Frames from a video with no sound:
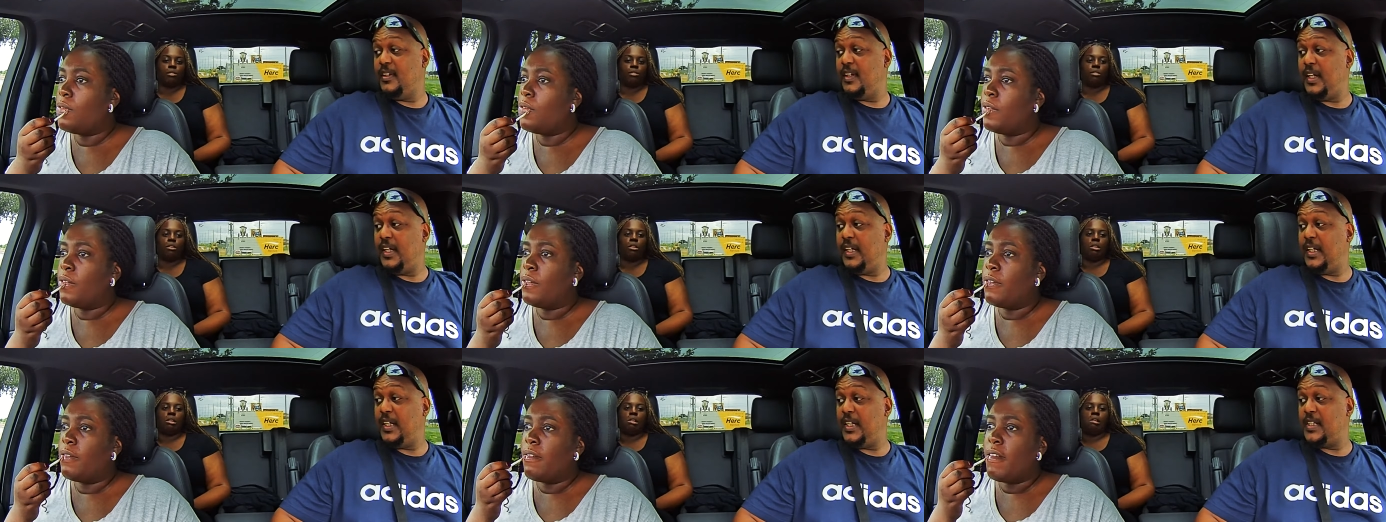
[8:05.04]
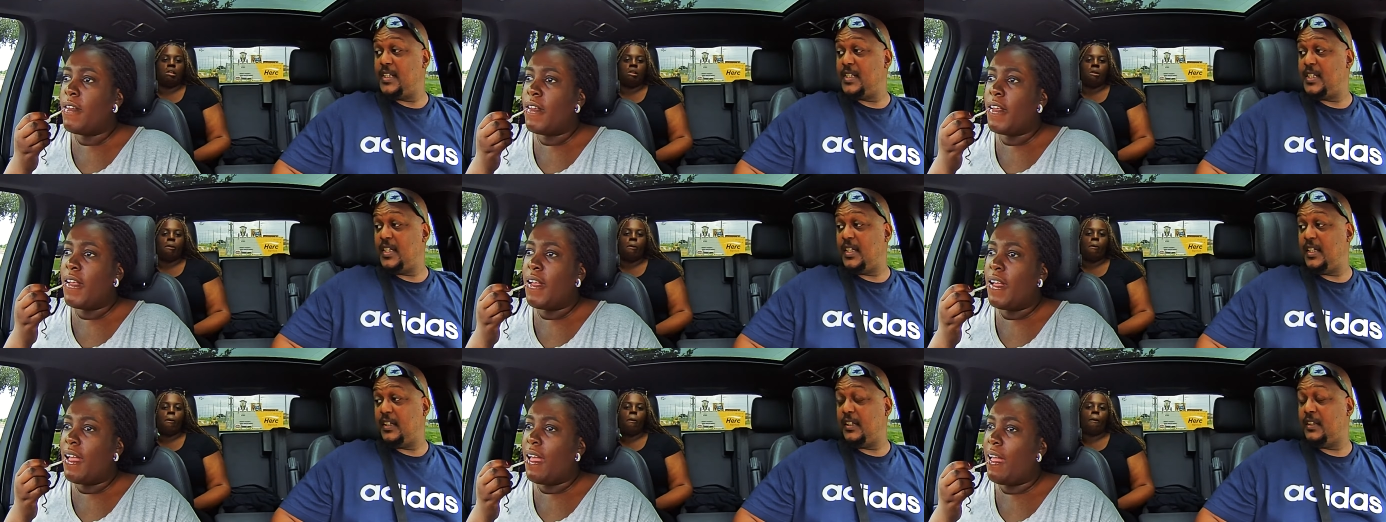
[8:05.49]
Speaker 1: Nine out of
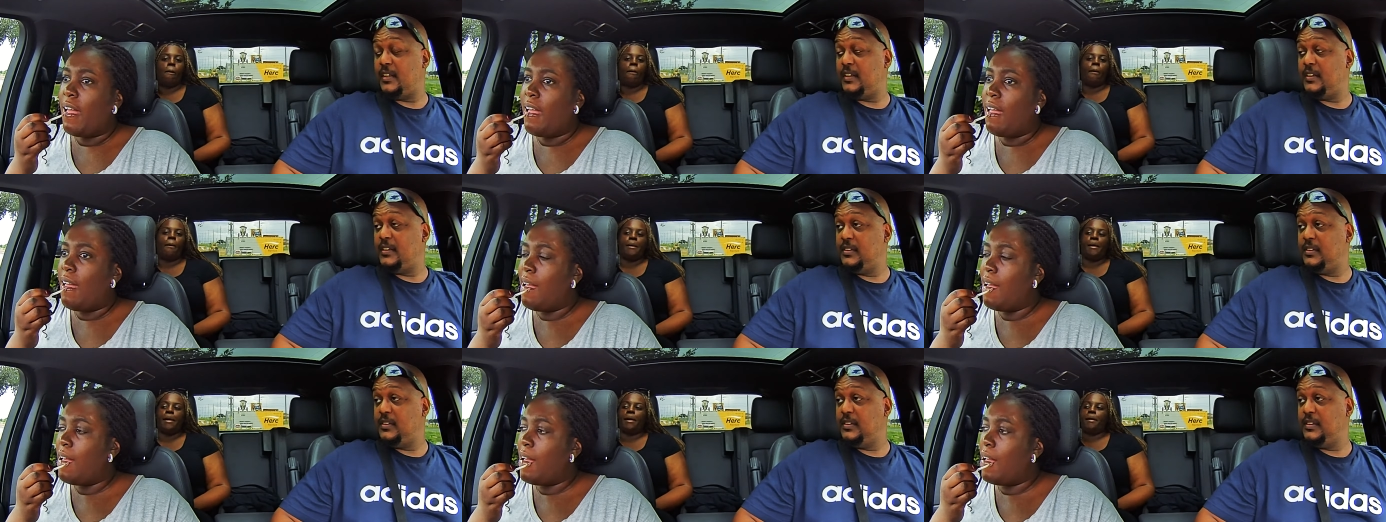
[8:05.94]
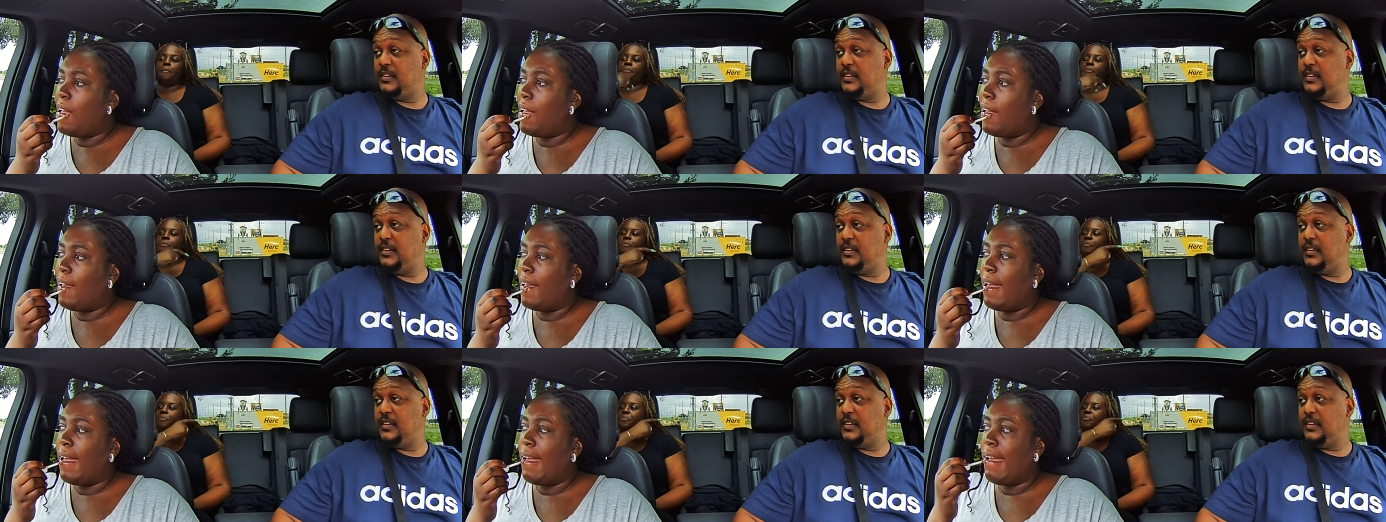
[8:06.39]
ten.
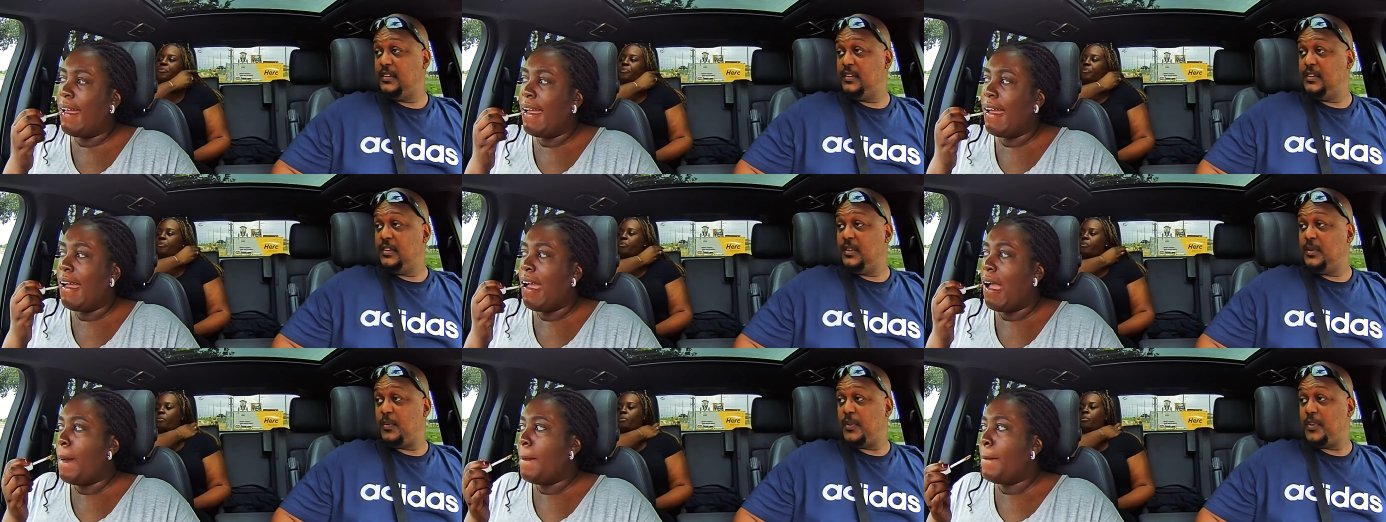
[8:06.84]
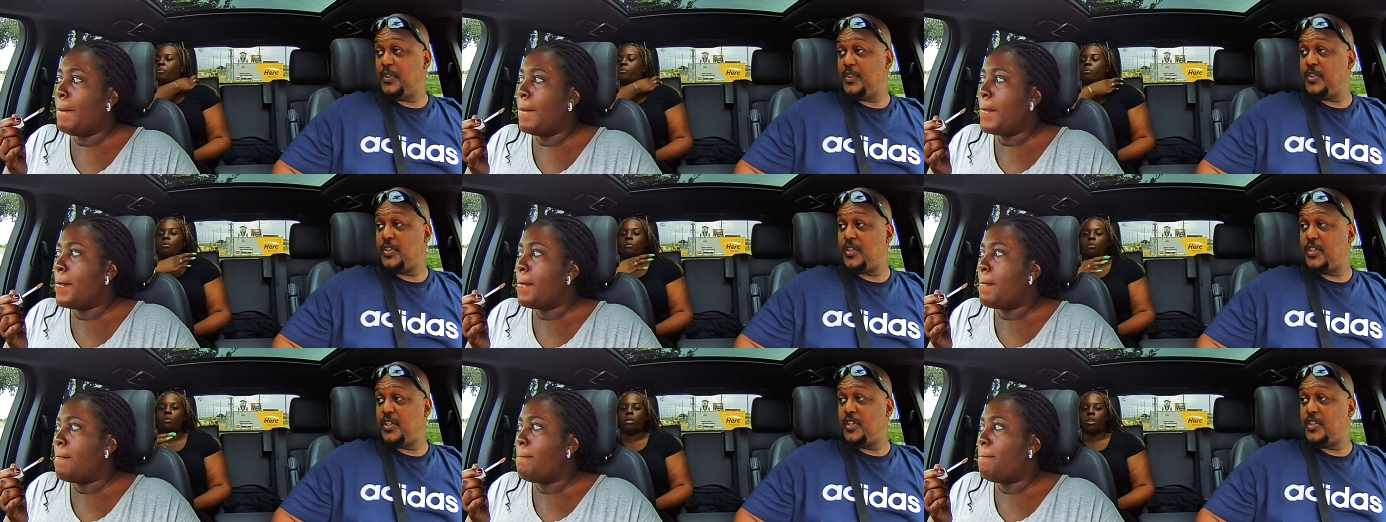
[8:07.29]
What
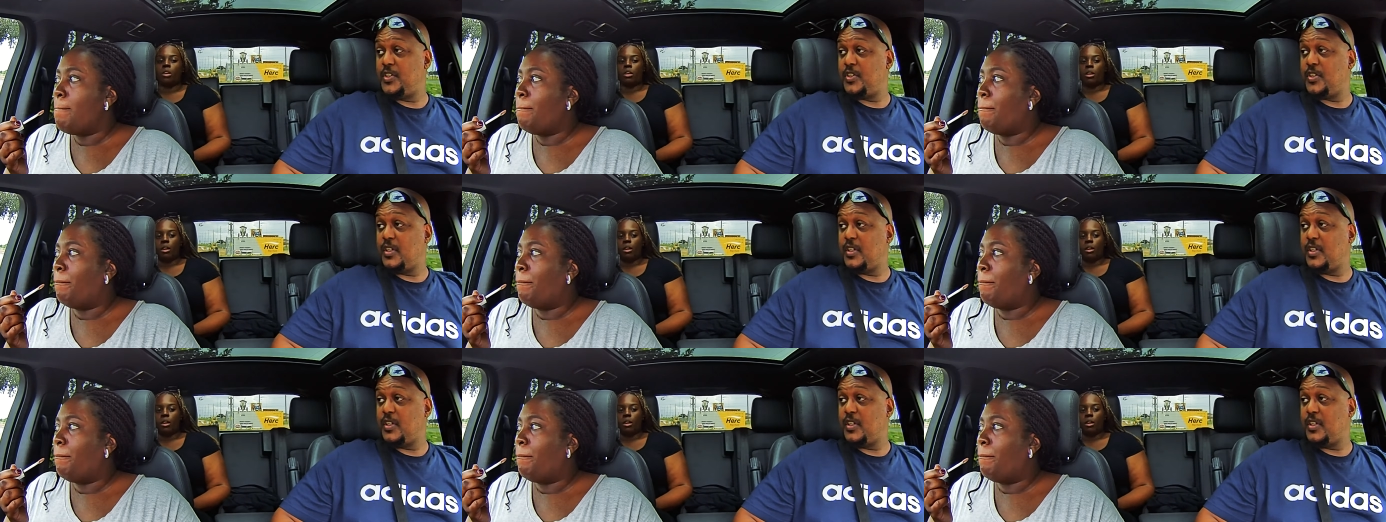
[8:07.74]
did you